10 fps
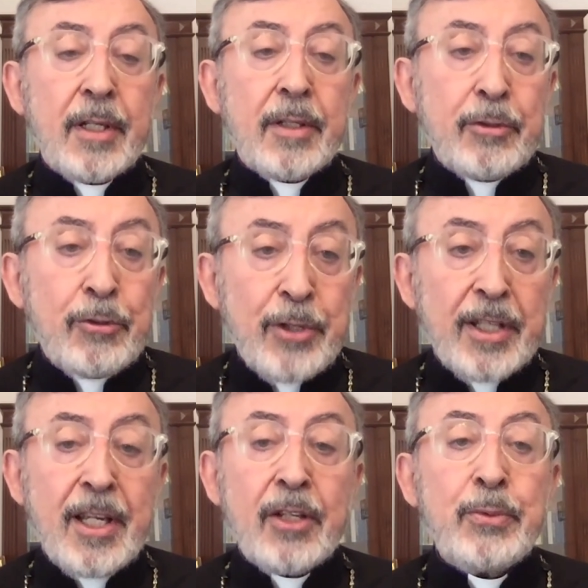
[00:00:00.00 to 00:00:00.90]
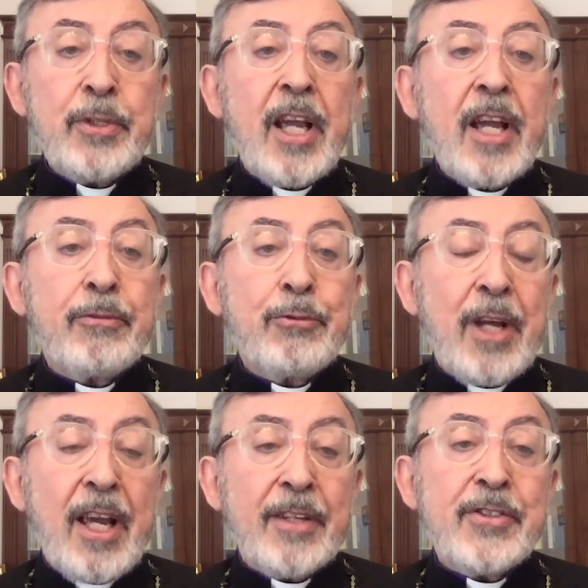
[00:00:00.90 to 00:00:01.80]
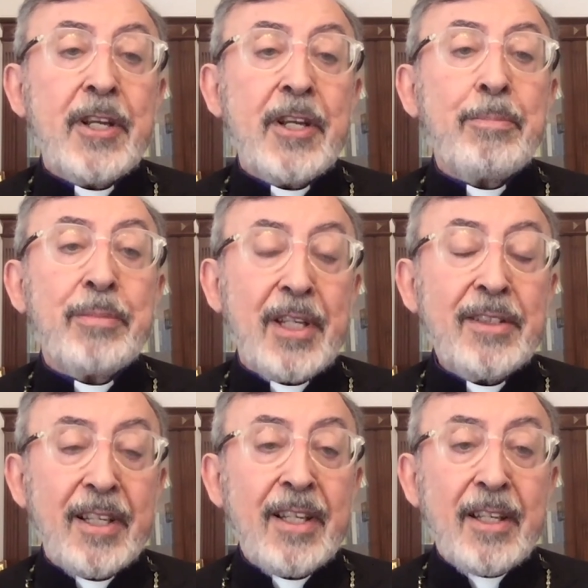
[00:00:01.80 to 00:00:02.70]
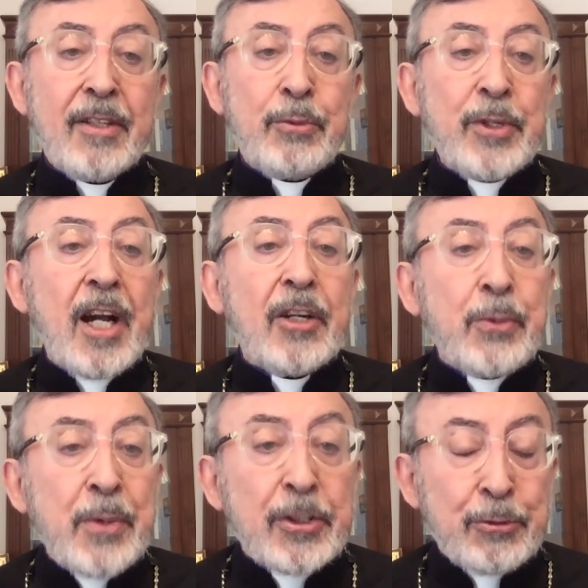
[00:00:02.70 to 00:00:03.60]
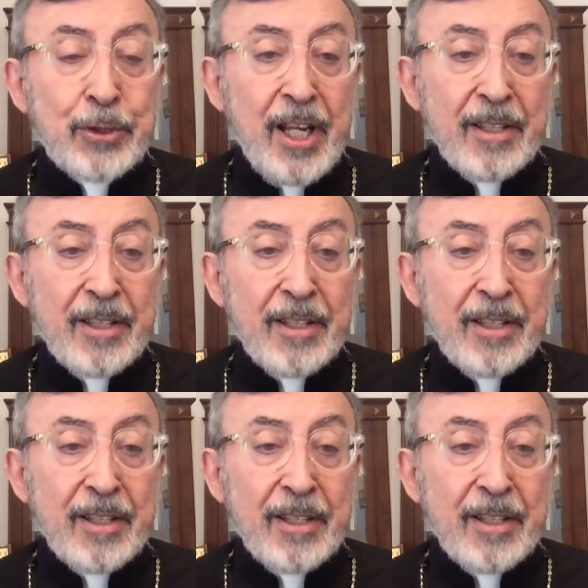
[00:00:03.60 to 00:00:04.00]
again we have to accept that we are weak today,